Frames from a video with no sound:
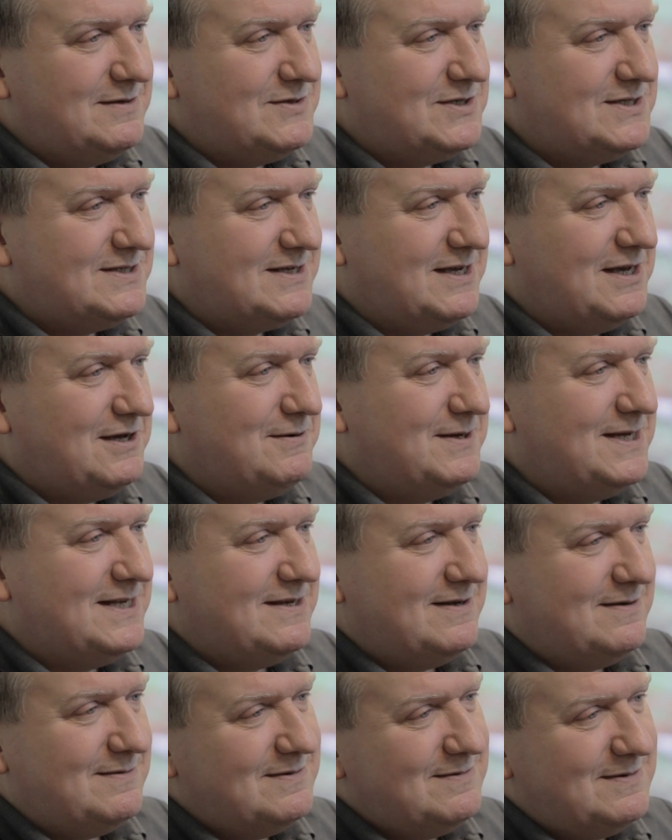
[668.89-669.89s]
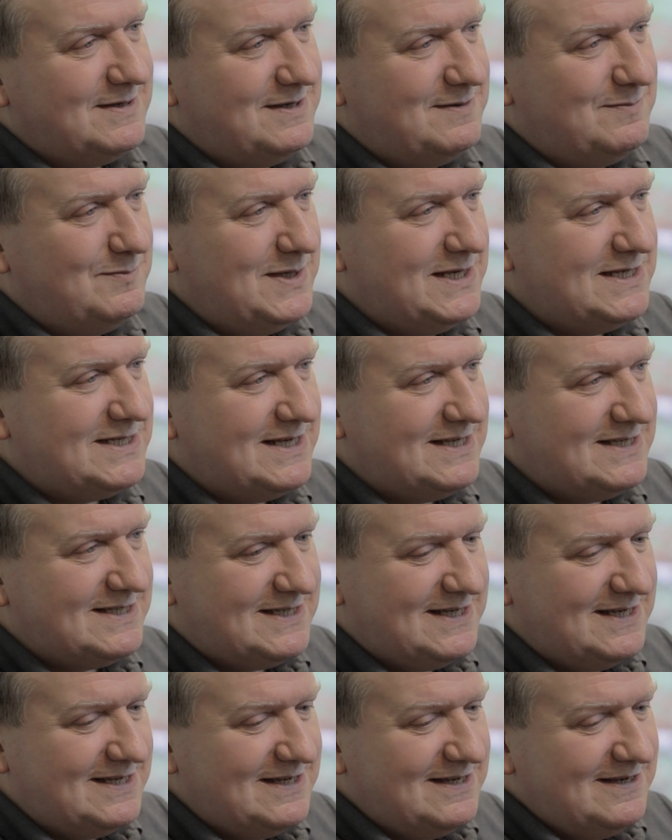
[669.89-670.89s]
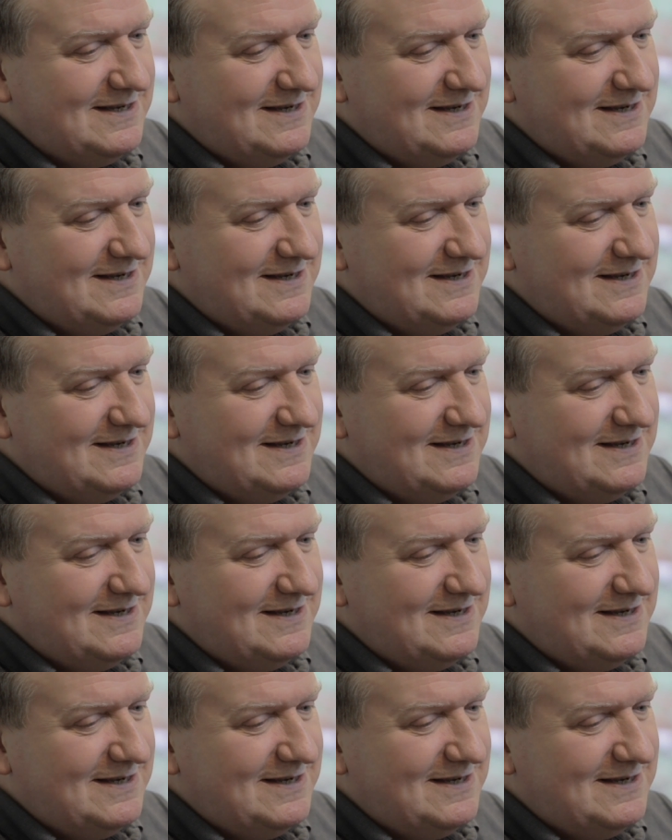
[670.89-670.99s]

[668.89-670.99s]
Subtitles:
just go in and be tested.